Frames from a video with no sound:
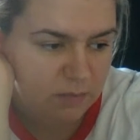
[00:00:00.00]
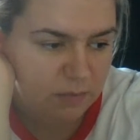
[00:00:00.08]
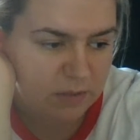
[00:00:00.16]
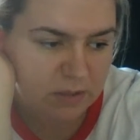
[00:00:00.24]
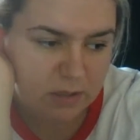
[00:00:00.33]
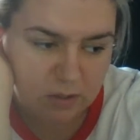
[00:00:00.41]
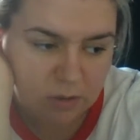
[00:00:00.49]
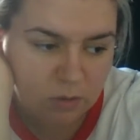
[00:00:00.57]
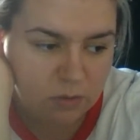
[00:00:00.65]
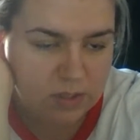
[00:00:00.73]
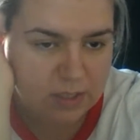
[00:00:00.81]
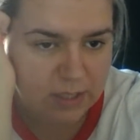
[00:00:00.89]
But it's the
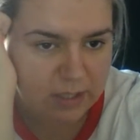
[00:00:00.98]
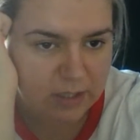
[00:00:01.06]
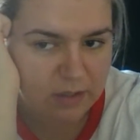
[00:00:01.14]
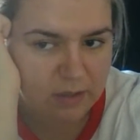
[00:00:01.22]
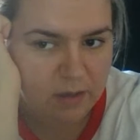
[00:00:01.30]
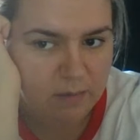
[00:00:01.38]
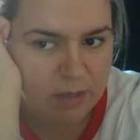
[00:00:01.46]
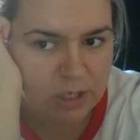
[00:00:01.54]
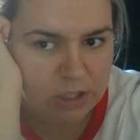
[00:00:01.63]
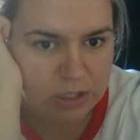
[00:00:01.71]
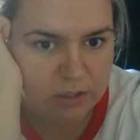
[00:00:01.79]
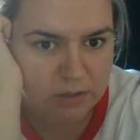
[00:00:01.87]
closest I can
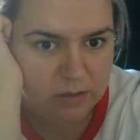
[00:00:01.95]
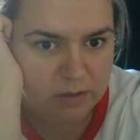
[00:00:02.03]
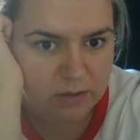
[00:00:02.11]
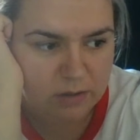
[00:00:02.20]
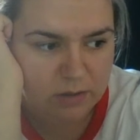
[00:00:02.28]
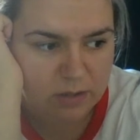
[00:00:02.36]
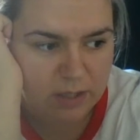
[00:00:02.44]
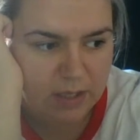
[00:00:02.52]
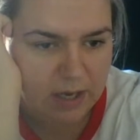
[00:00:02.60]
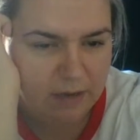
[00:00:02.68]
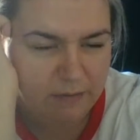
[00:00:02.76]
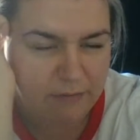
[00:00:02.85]
imagine
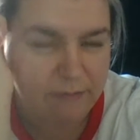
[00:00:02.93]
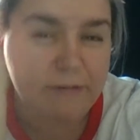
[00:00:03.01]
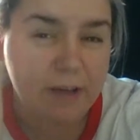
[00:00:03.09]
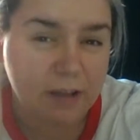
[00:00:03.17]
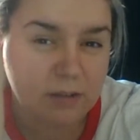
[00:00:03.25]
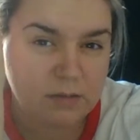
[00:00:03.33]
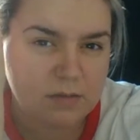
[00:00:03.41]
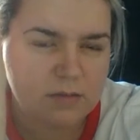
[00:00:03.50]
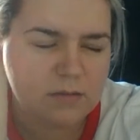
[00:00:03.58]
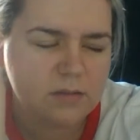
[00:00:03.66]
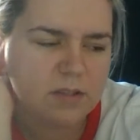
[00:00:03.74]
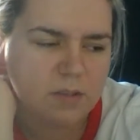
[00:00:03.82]
I felt
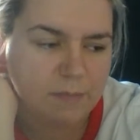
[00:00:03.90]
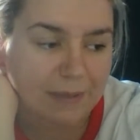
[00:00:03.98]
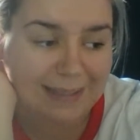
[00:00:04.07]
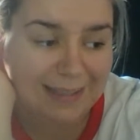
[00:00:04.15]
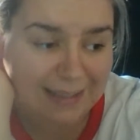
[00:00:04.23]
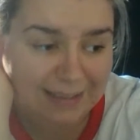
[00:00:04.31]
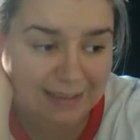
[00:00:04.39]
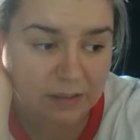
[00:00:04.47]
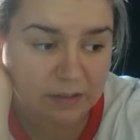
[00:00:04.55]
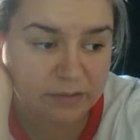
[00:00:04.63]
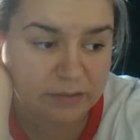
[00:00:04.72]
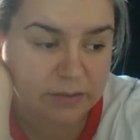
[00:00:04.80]
to being in
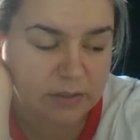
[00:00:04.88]
love.